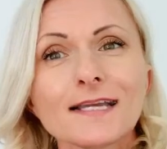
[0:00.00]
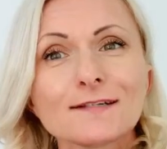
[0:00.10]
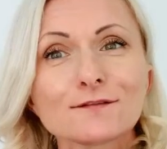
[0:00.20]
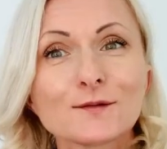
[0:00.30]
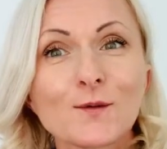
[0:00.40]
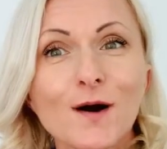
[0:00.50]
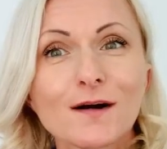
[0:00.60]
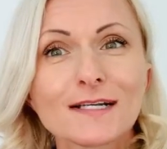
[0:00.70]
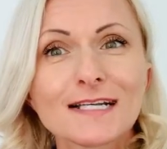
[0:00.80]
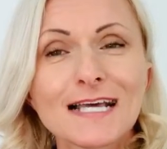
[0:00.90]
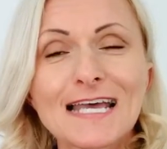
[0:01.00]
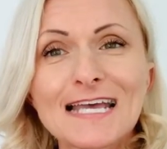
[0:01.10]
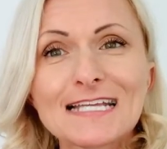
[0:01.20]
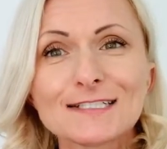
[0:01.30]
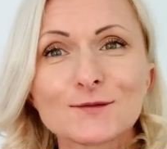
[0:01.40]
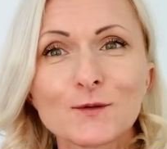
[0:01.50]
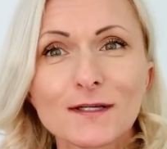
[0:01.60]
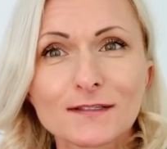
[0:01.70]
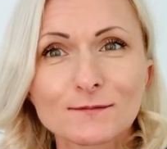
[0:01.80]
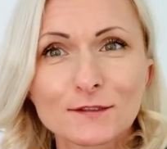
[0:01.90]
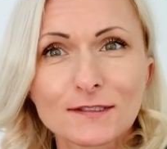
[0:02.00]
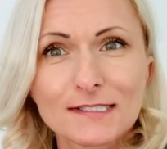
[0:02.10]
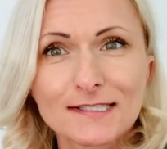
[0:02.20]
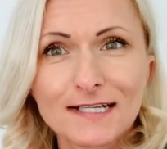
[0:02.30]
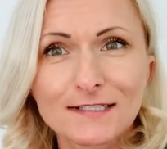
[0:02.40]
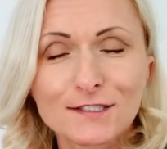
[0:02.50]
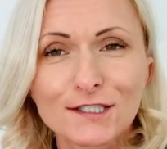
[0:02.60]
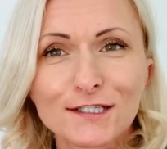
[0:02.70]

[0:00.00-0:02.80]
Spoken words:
everyone, and welcome to this lecture.